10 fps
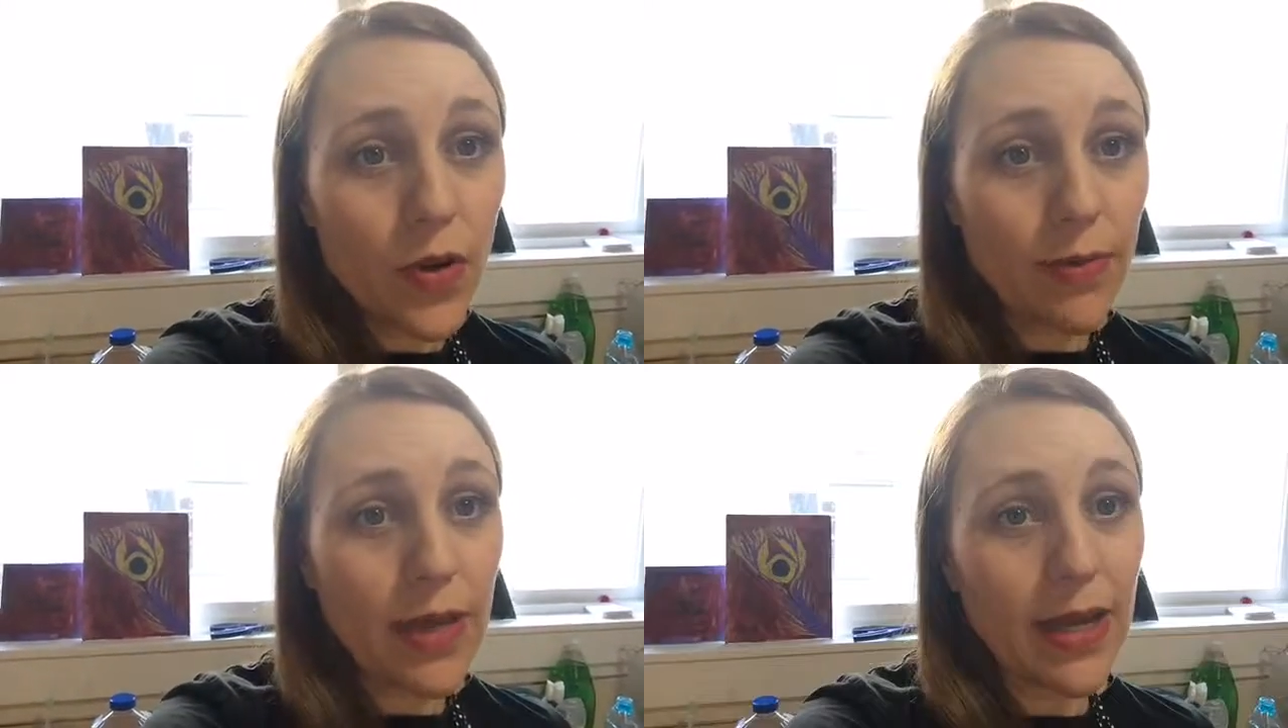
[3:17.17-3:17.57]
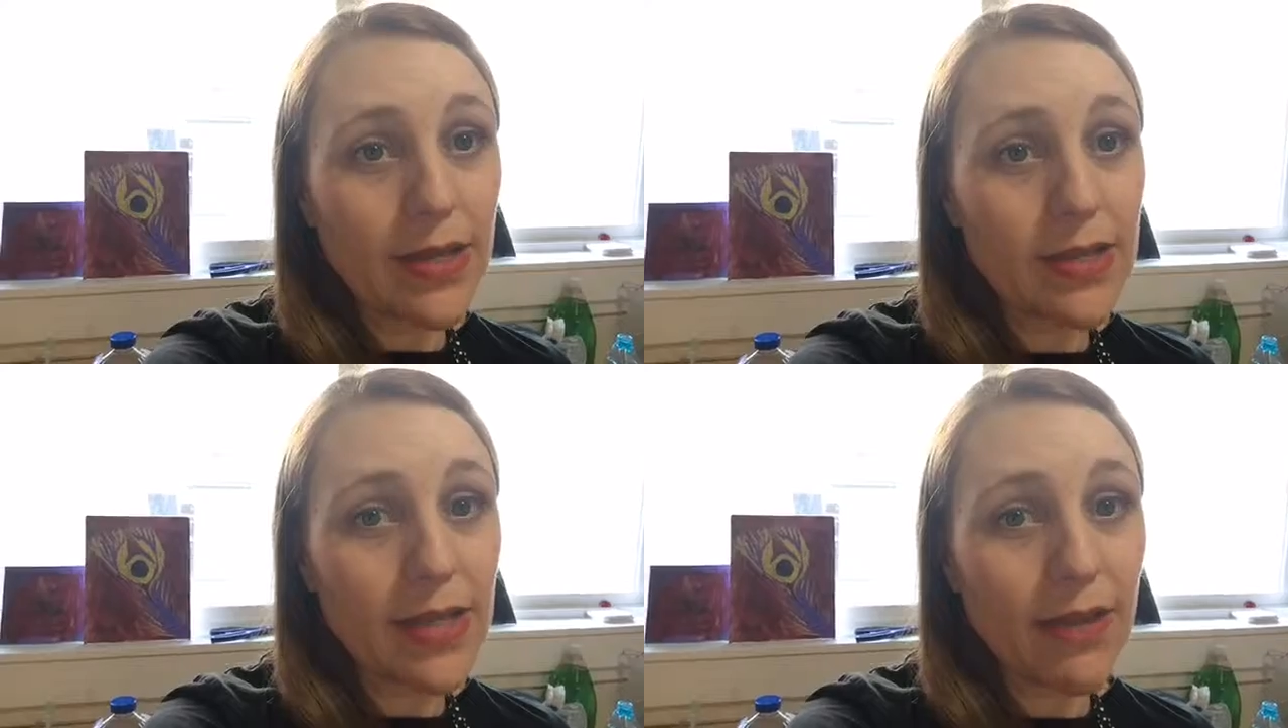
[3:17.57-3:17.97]
or
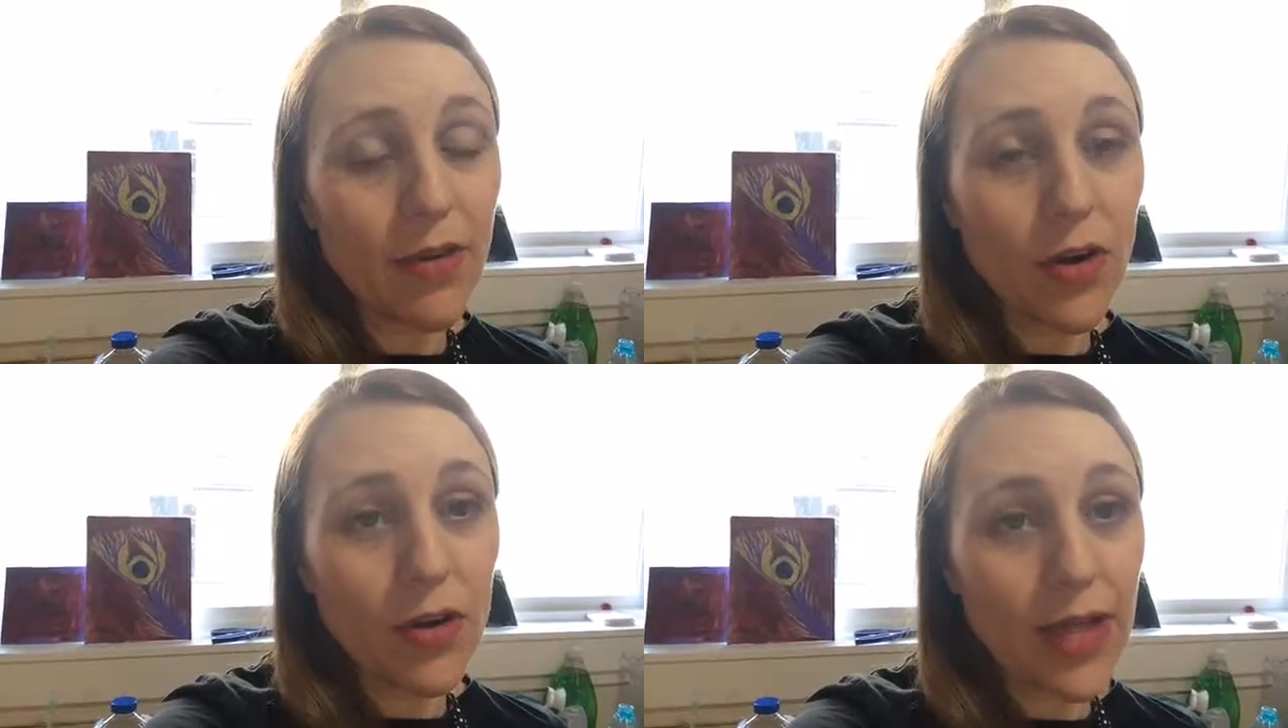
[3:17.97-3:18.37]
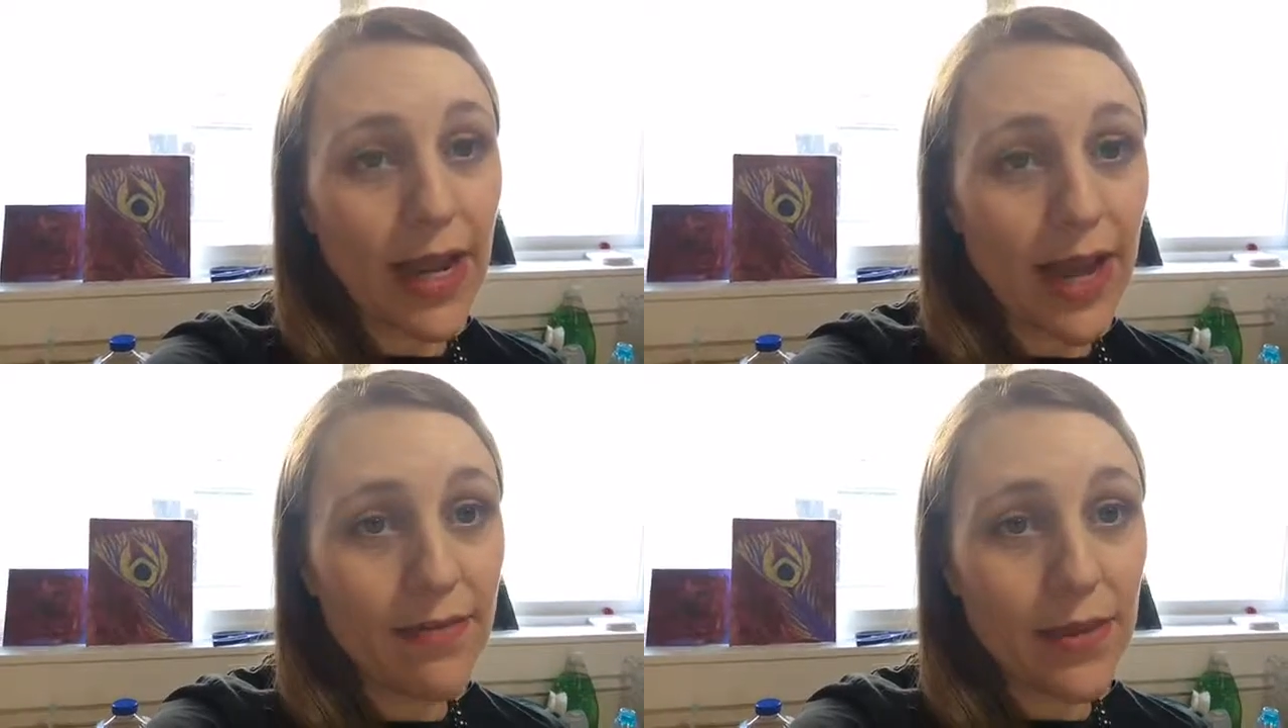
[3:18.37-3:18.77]
because they've heard,
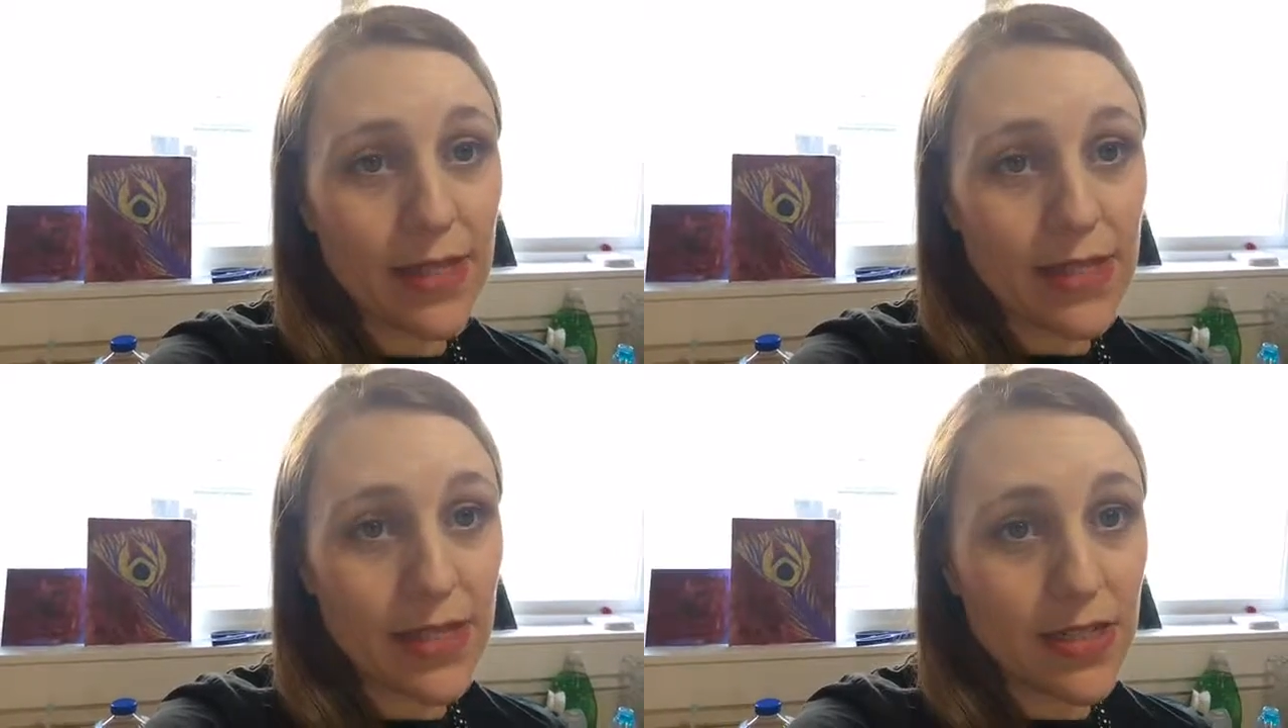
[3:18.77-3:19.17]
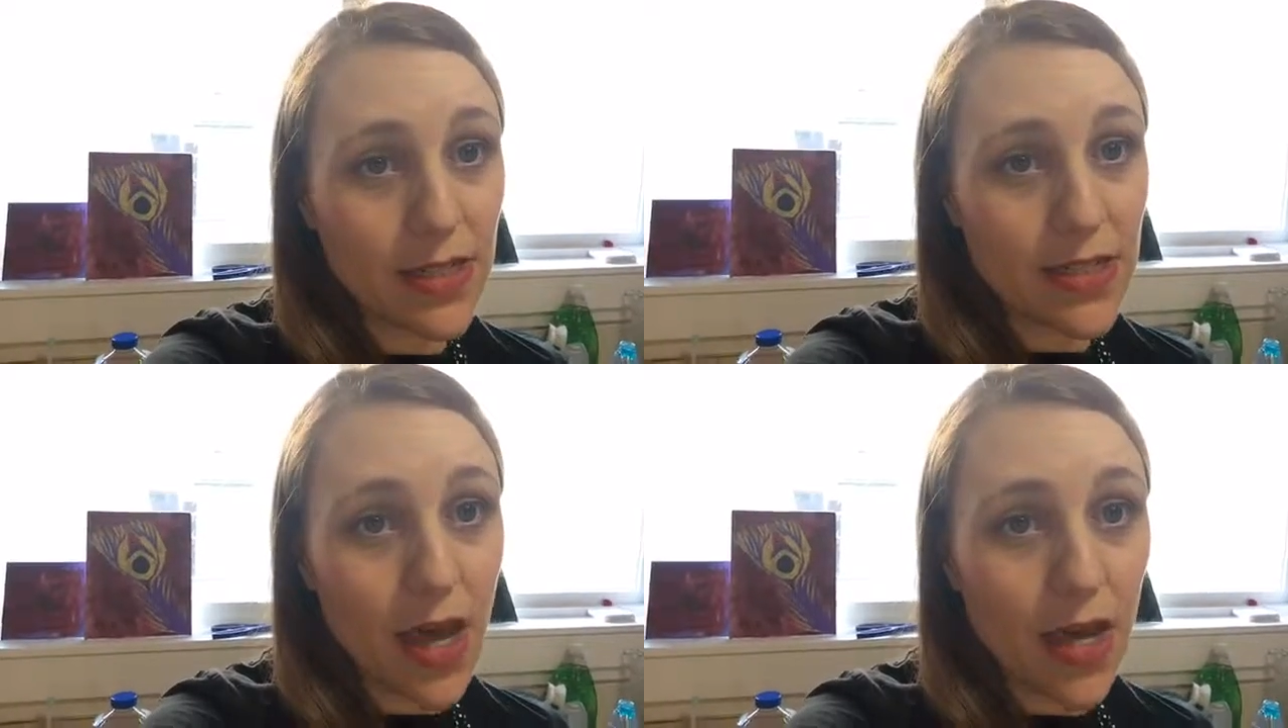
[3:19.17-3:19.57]
like I've been listening to
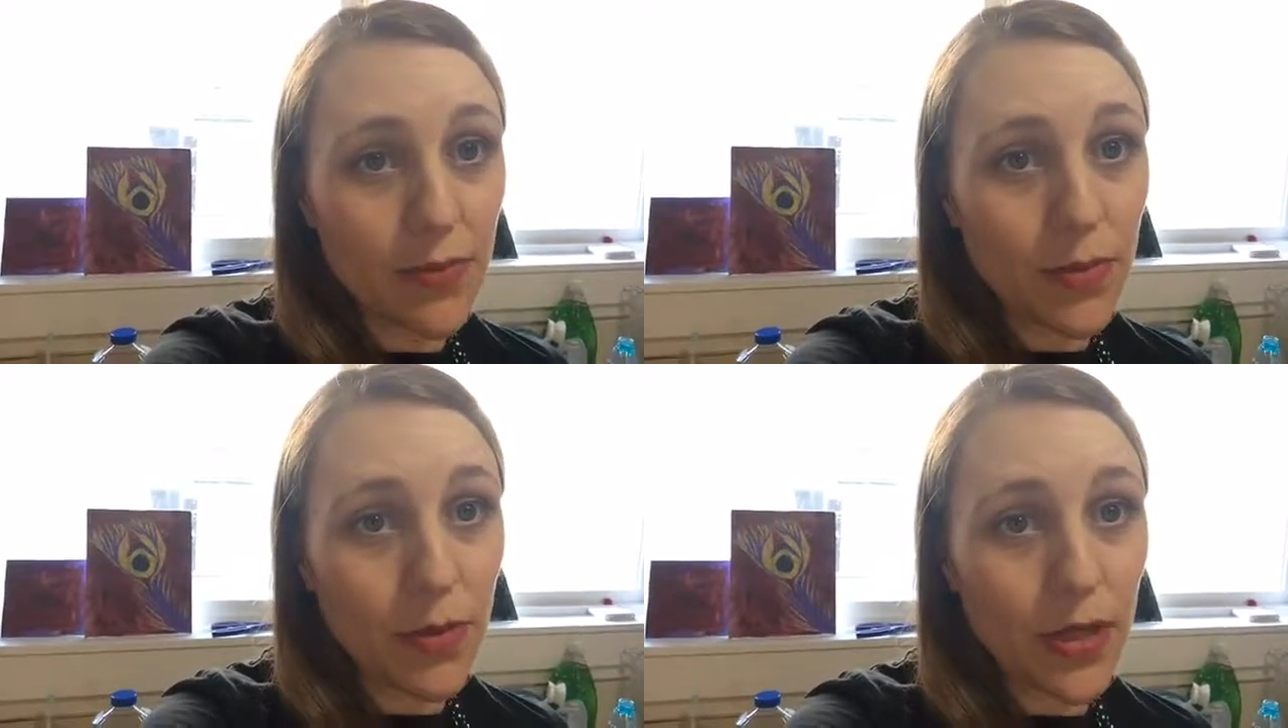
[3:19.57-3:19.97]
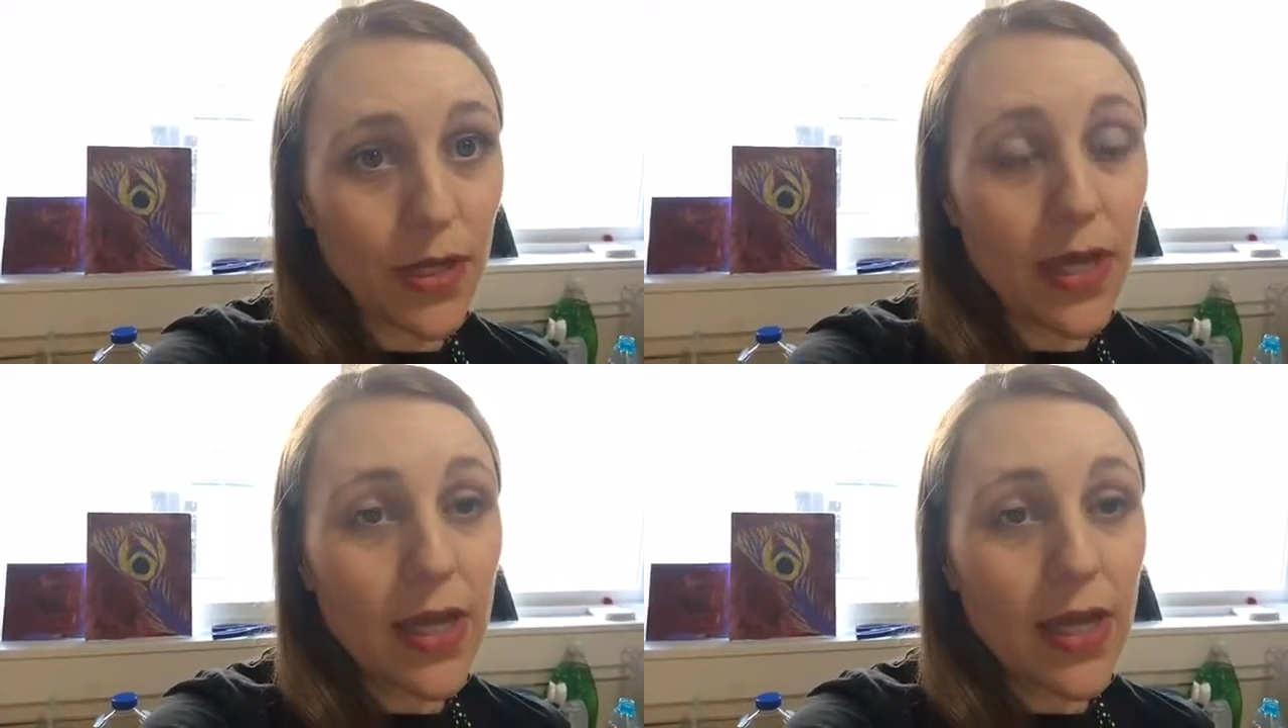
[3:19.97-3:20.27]
this Audible book,